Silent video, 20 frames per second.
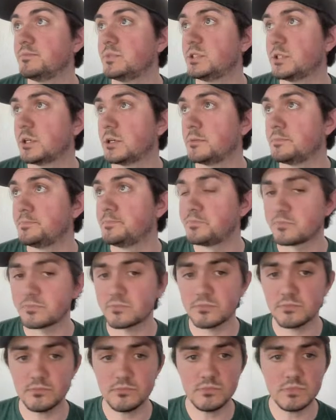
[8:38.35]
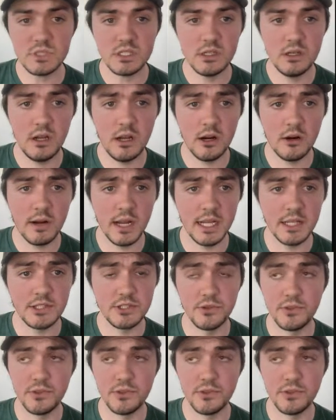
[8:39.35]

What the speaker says: So all right,